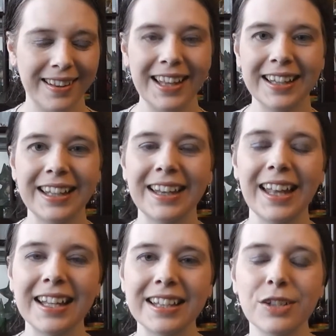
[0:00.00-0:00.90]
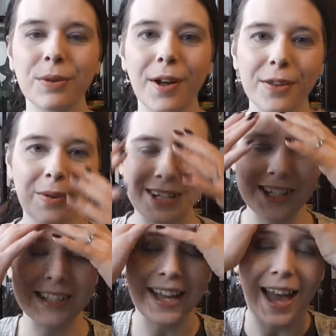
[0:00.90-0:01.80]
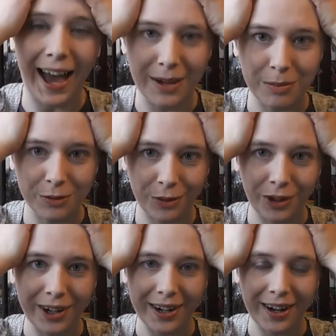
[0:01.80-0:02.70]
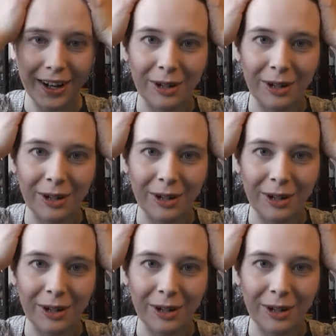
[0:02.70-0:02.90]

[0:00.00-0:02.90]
Like these were all the questions I had before